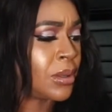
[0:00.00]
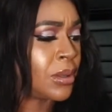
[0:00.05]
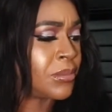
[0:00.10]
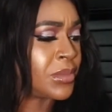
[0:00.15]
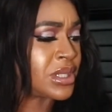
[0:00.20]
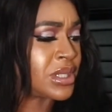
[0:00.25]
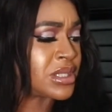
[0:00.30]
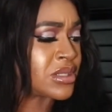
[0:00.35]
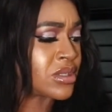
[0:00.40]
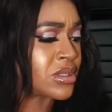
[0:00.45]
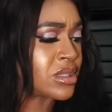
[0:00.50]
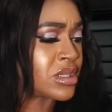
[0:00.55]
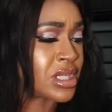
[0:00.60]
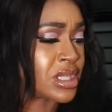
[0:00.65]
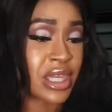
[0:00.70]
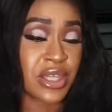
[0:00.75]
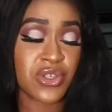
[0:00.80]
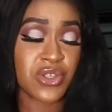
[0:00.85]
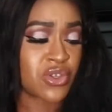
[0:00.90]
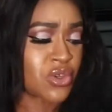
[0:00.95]
It's the
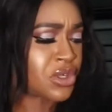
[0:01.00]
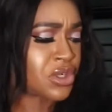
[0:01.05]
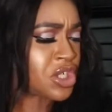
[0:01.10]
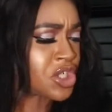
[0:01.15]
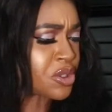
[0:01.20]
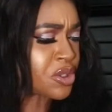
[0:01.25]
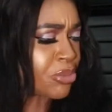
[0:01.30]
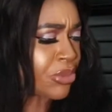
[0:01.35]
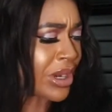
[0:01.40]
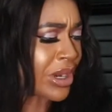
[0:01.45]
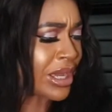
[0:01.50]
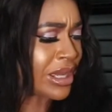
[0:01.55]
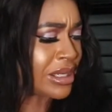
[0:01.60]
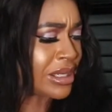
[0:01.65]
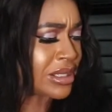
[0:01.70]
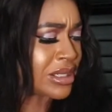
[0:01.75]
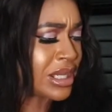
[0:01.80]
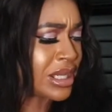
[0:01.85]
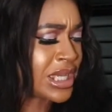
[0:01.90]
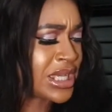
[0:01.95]
Astonish
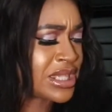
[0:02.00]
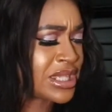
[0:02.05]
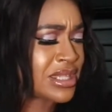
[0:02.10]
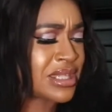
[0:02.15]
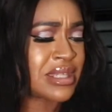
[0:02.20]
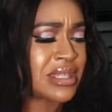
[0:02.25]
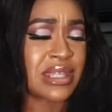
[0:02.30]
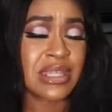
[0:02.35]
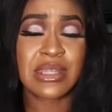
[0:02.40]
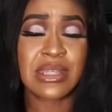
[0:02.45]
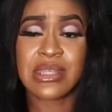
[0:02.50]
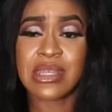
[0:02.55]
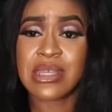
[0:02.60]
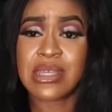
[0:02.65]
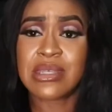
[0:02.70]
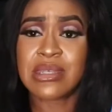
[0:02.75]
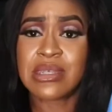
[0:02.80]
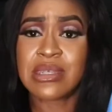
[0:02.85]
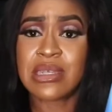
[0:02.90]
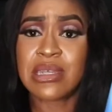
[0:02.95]
brand. This is a
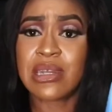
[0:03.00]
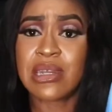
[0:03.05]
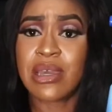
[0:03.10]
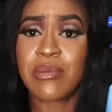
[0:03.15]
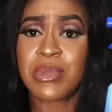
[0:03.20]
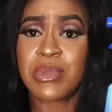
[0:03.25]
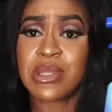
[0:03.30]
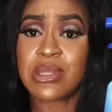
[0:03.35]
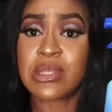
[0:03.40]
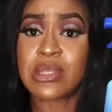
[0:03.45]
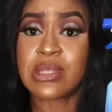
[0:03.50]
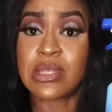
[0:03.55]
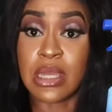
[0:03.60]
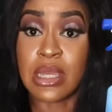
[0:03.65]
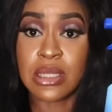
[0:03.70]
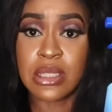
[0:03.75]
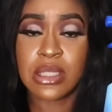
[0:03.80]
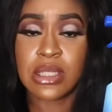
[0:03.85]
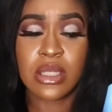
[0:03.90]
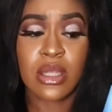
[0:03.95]
zesty lemon
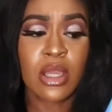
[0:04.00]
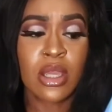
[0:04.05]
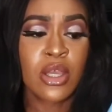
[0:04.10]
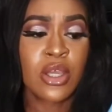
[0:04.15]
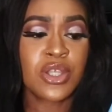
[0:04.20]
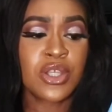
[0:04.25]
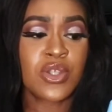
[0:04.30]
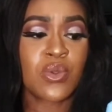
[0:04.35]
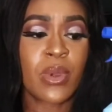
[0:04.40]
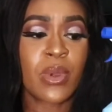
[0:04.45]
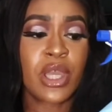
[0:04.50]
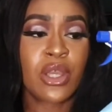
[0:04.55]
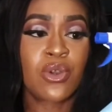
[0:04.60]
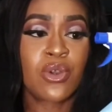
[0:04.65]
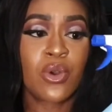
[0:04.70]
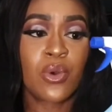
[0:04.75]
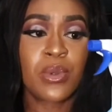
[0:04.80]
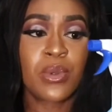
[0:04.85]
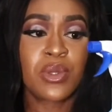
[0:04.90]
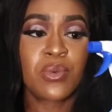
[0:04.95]
scent. So I
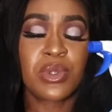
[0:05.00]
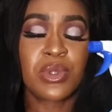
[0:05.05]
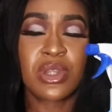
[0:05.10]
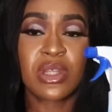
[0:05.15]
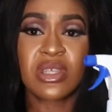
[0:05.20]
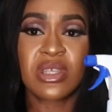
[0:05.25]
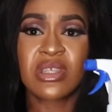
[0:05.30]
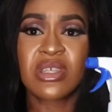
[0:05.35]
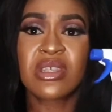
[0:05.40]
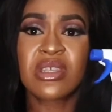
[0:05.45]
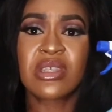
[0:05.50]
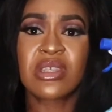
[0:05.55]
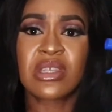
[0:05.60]
go in with this. This